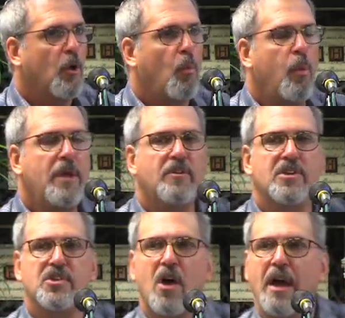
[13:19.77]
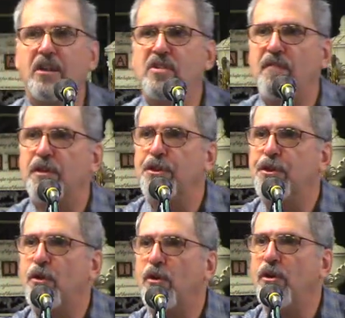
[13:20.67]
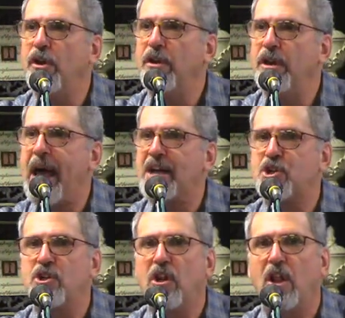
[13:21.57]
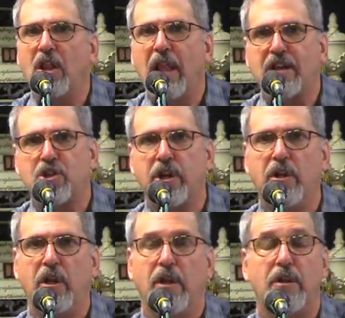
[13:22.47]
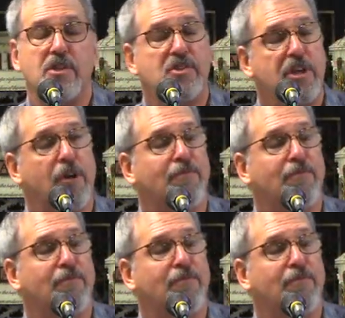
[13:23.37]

we decided to have a third national election this year.